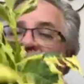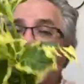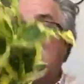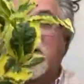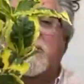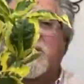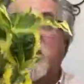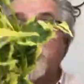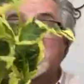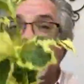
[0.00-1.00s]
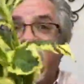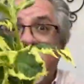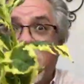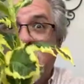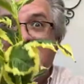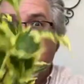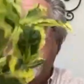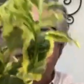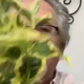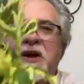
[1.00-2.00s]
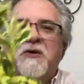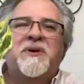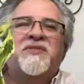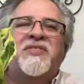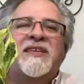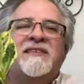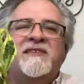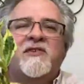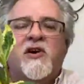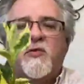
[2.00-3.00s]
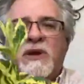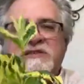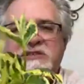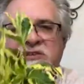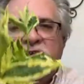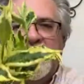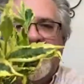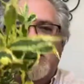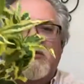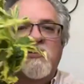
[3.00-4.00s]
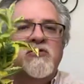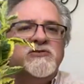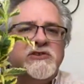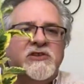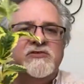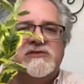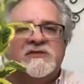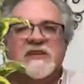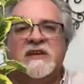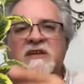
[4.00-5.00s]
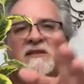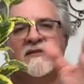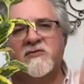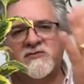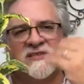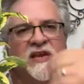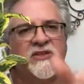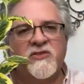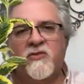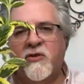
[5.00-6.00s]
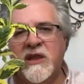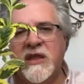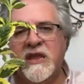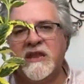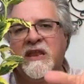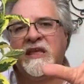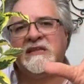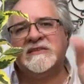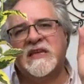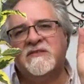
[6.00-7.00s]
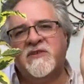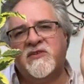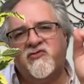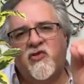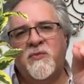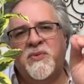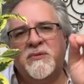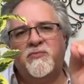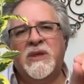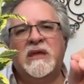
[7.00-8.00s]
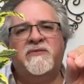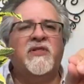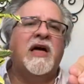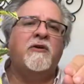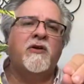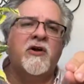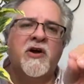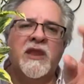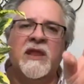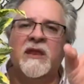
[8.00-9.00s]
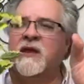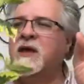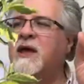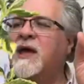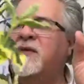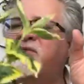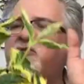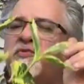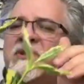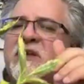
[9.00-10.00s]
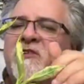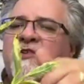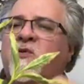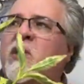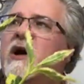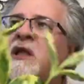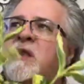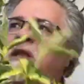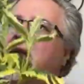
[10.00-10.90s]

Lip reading: I'm curious if anybody knows, but this is called Weigelia. And usually you see it solid green and it gets kind of this trumpet pink flower on it. And this particular one,